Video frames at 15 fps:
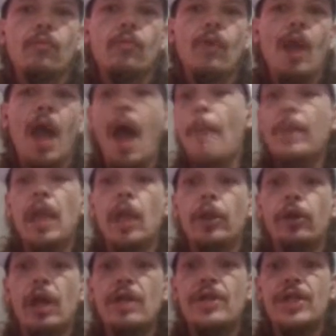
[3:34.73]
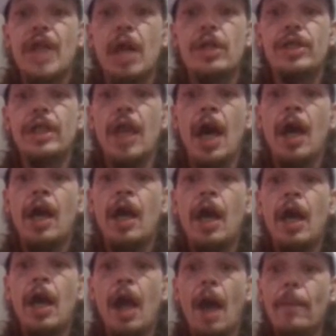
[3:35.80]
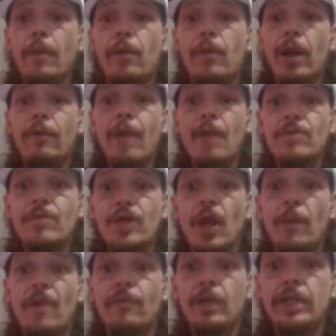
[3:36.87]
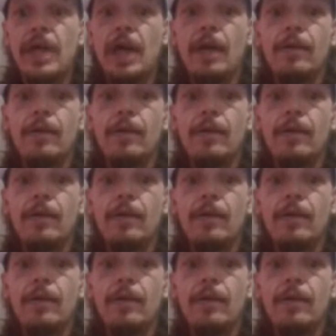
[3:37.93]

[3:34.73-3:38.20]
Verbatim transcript: I've been on the grind since I was knee high. I've been writing rhymes on all my free time.